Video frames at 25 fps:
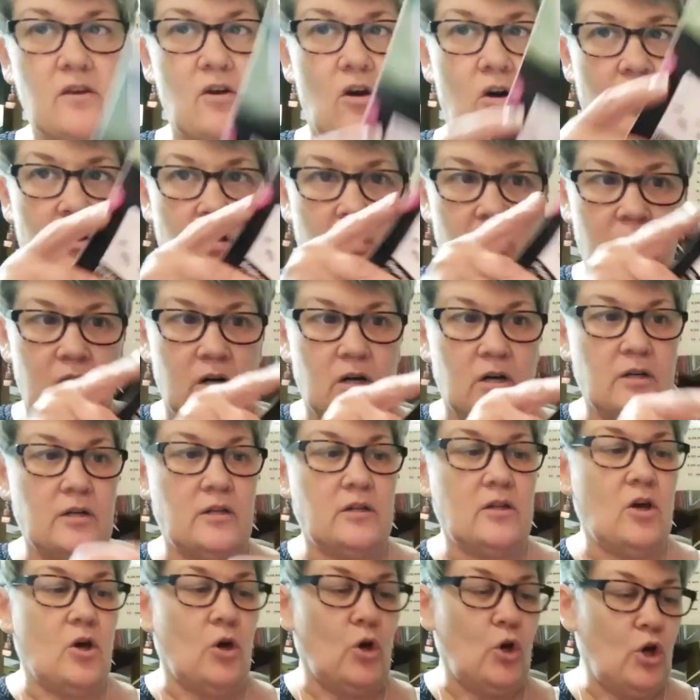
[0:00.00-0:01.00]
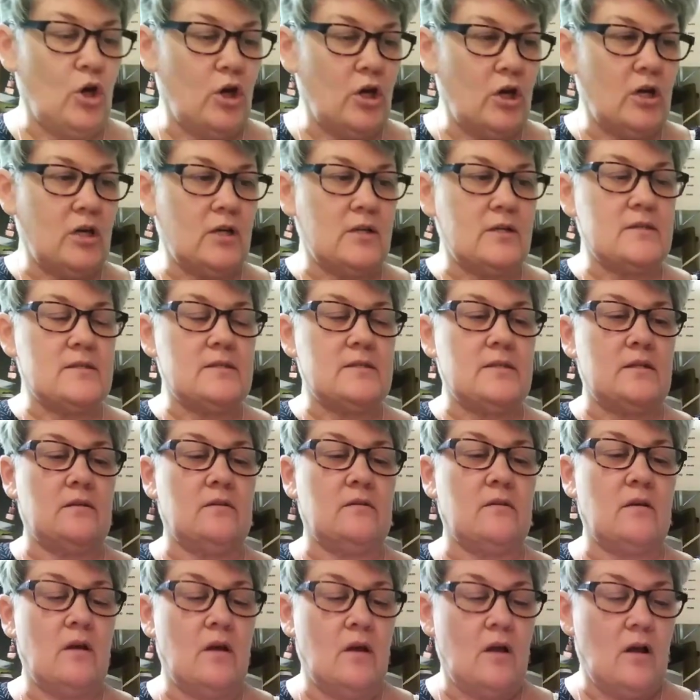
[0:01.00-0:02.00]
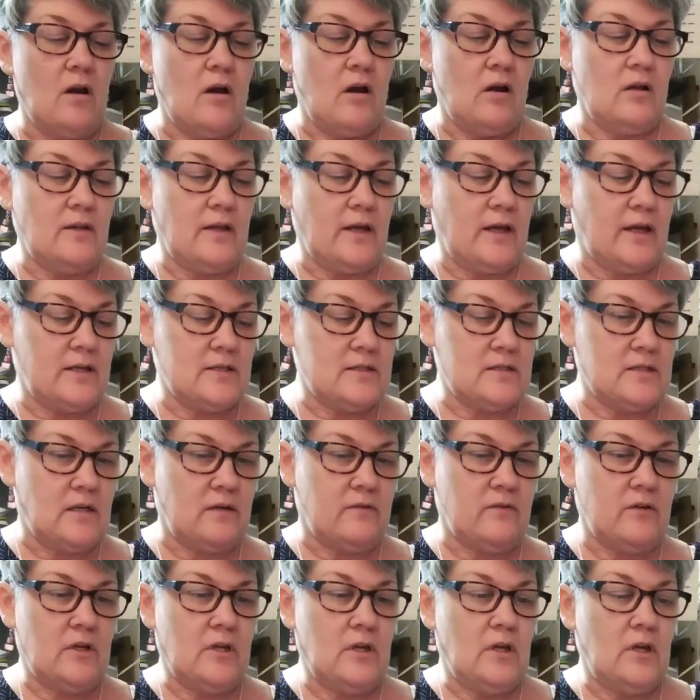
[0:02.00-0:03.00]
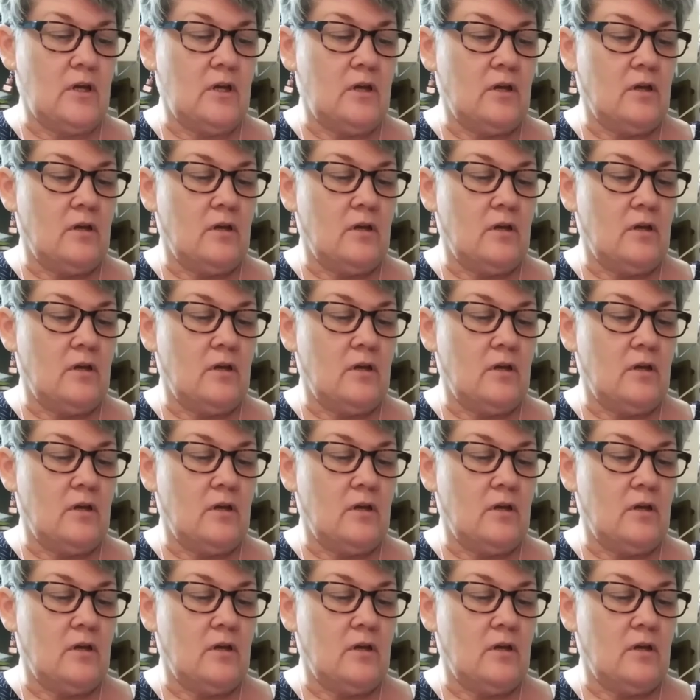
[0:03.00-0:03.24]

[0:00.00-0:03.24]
about the yarn and the hooks and all that kind of stuff.